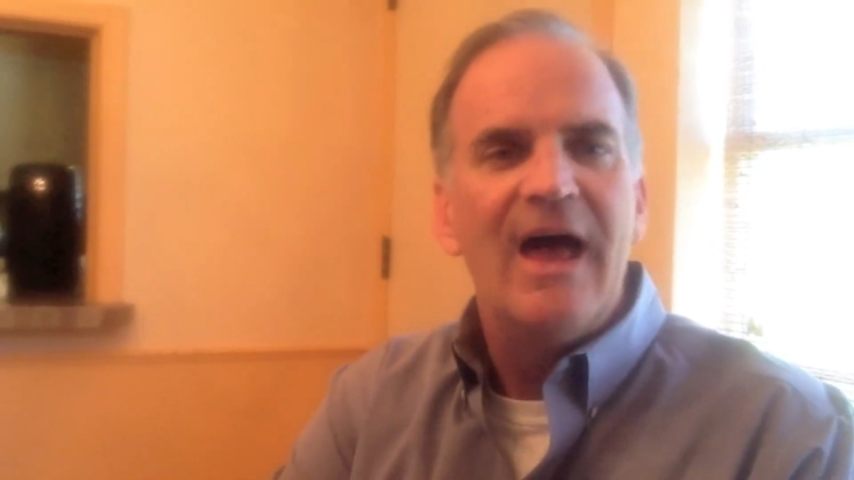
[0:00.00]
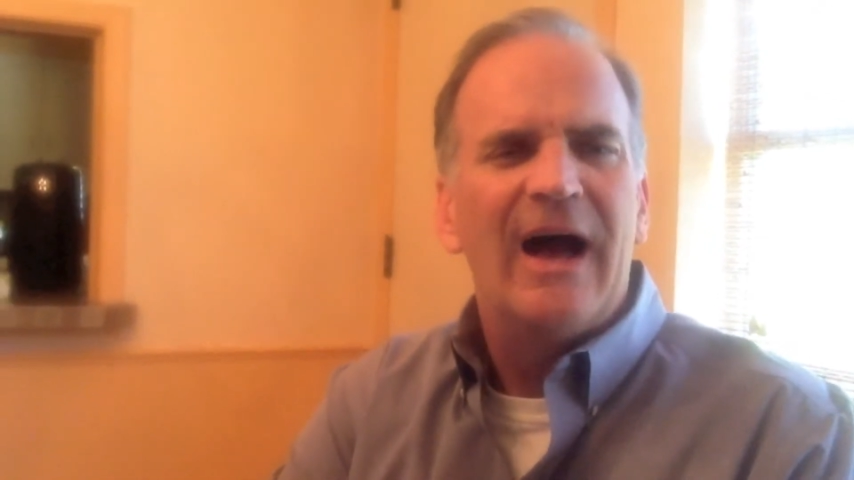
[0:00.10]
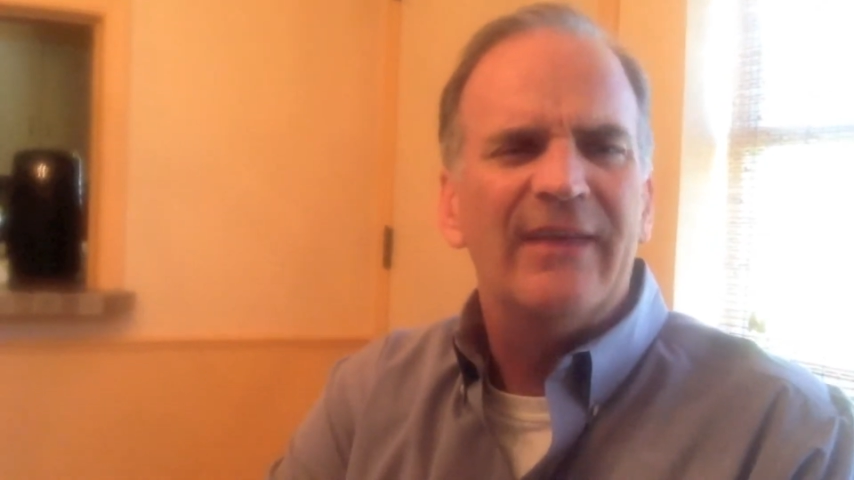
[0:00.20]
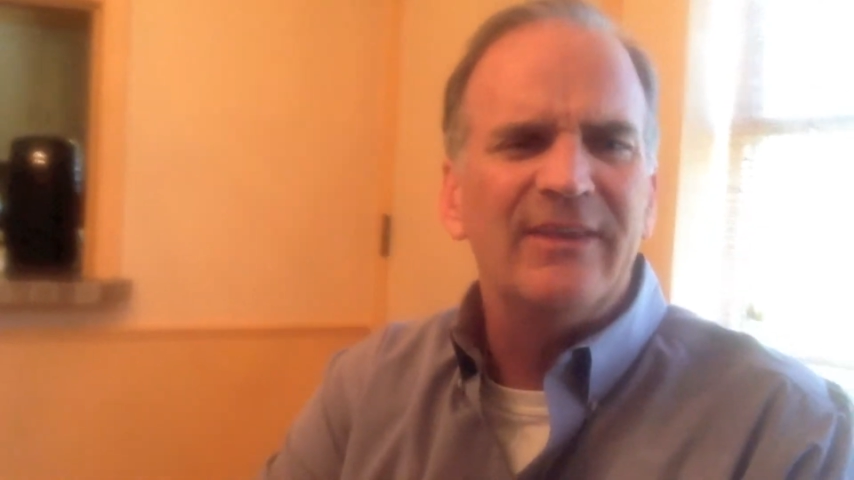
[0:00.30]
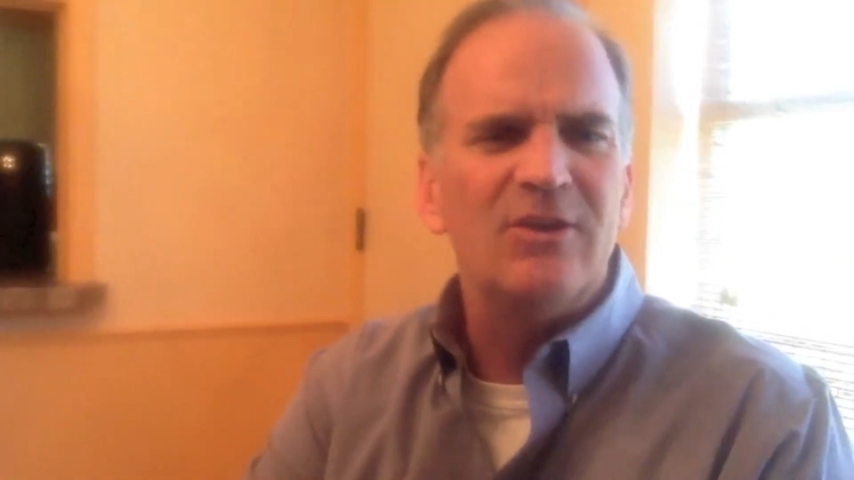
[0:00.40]

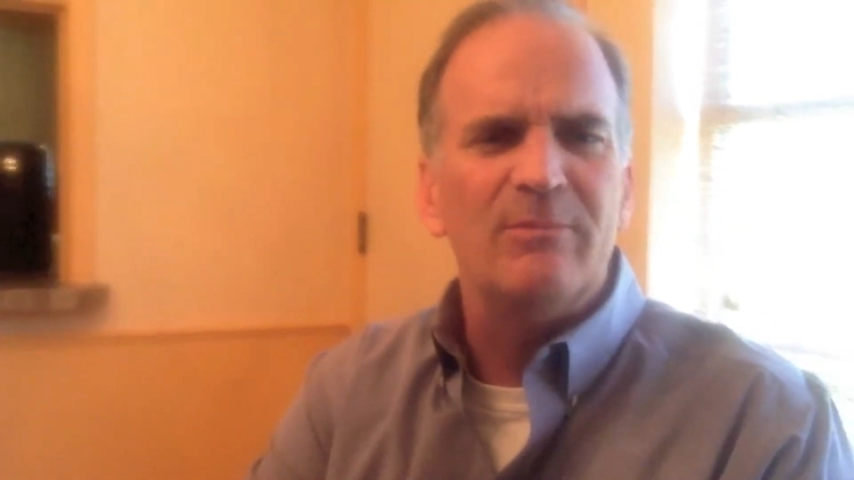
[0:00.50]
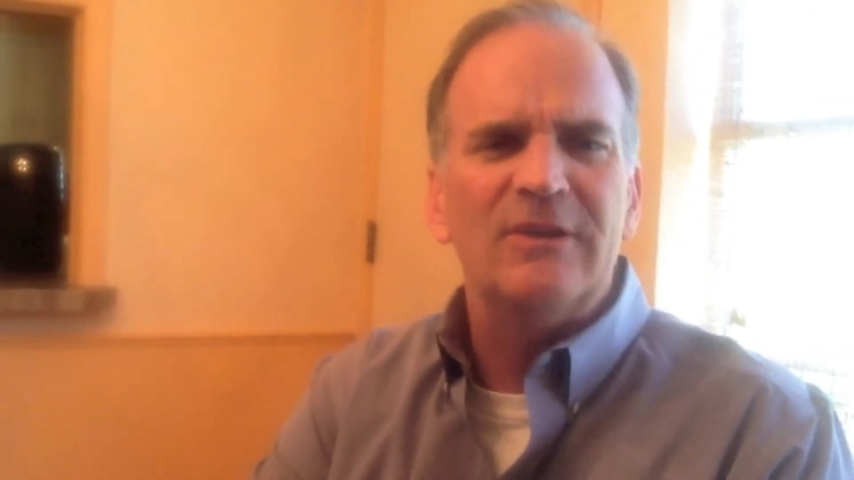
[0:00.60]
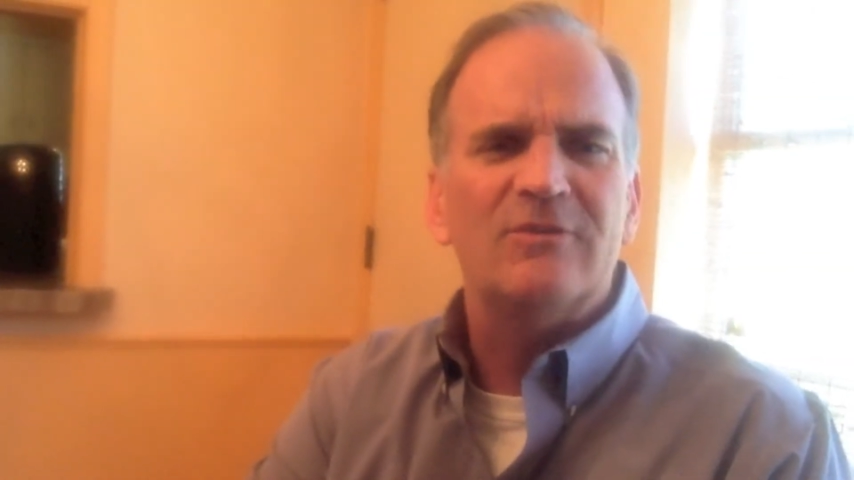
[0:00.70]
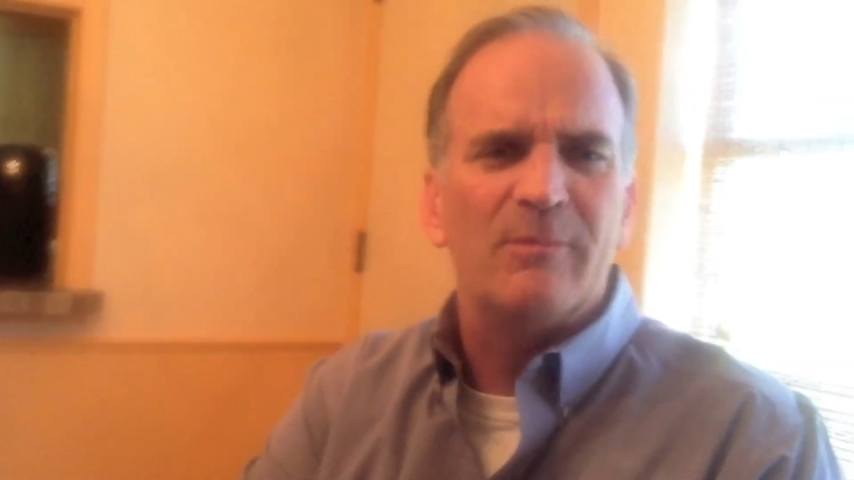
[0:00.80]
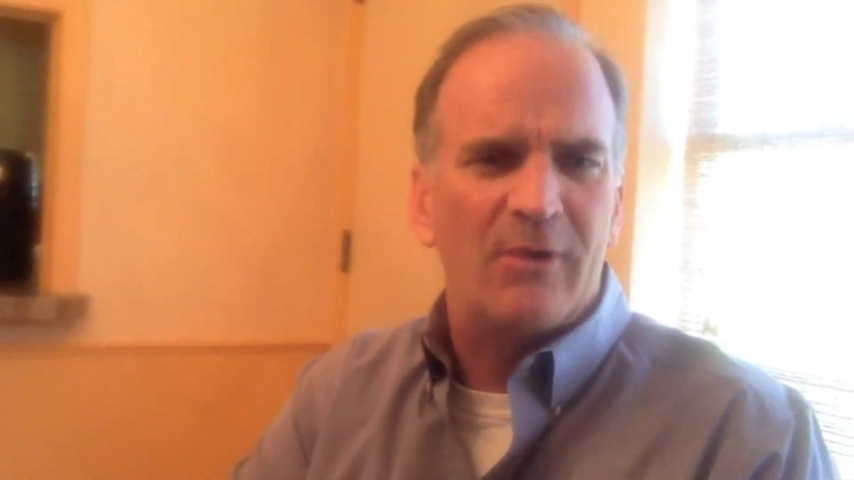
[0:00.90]
I think you'd be
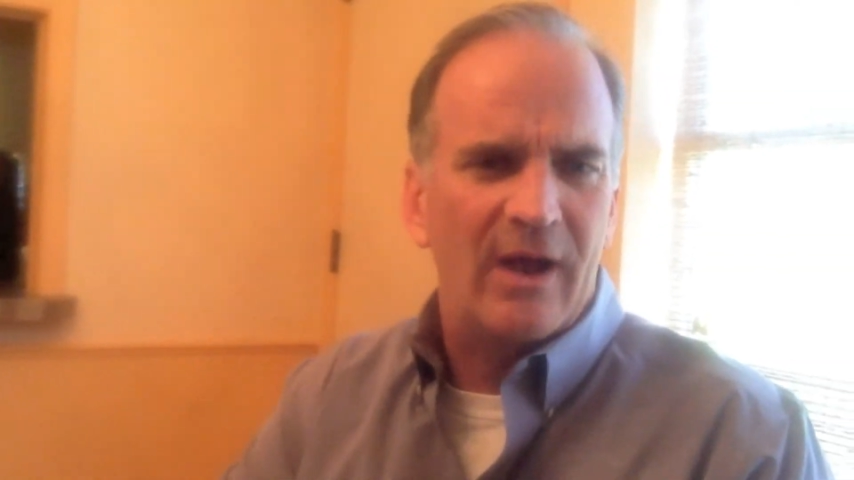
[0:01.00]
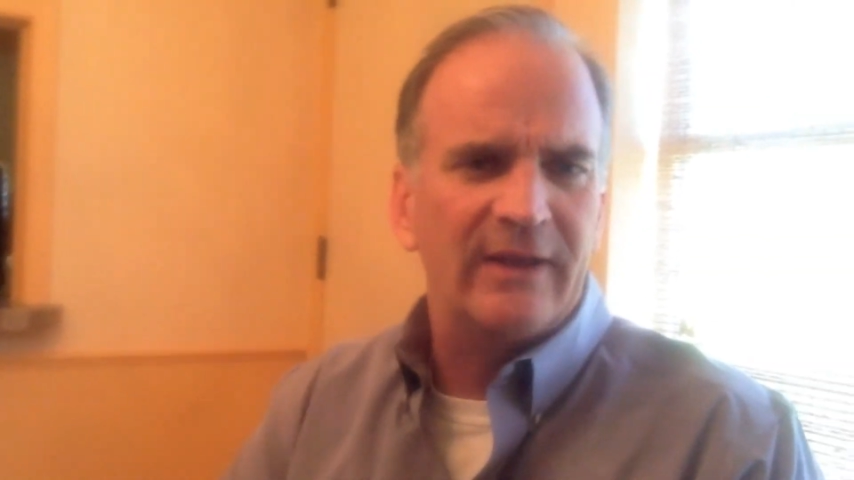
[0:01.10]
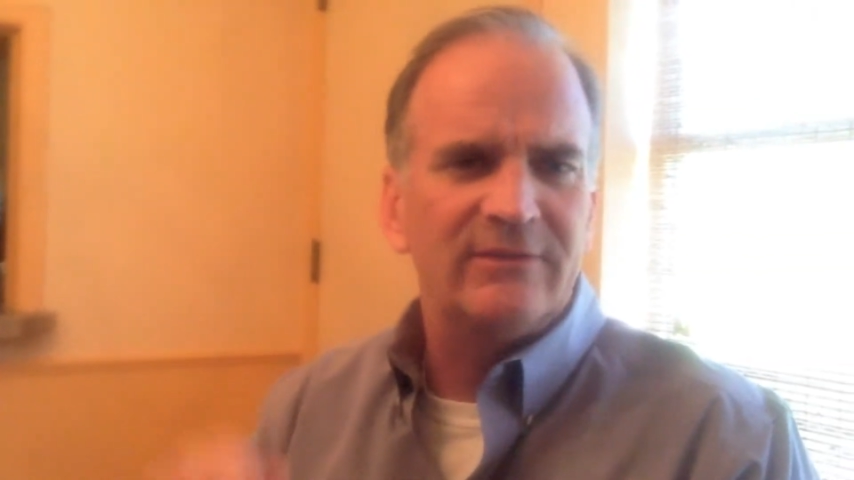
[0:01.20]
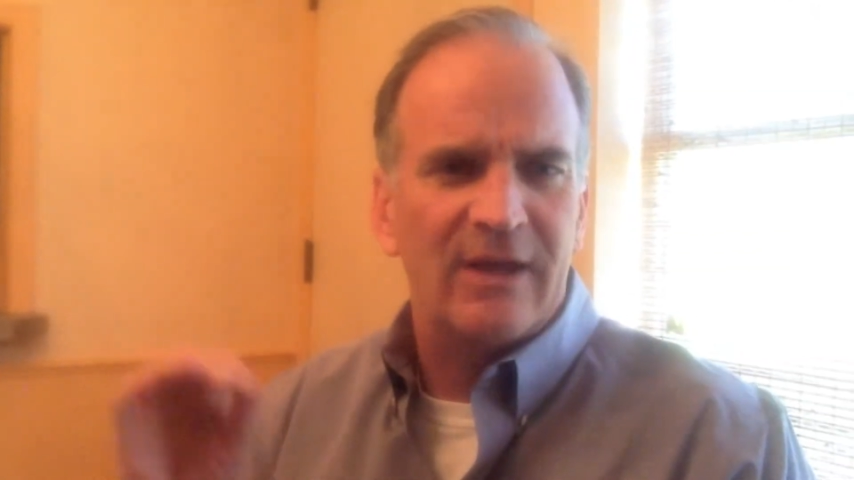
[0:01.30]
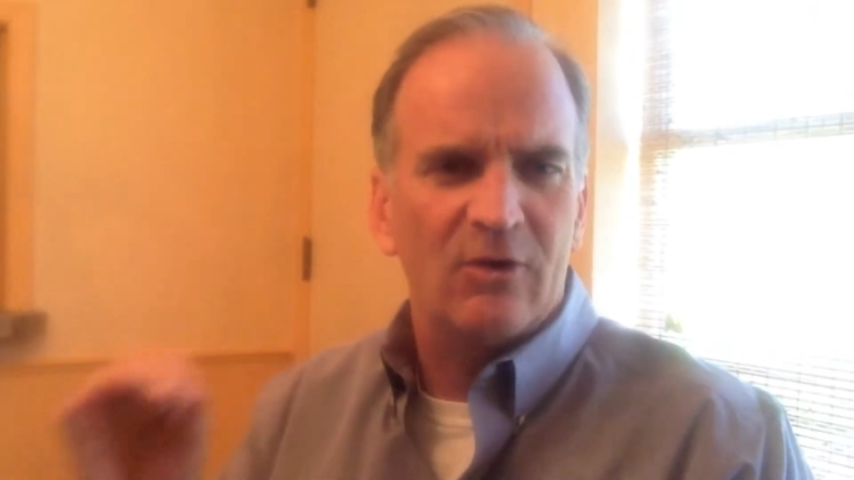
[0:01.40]
surprised how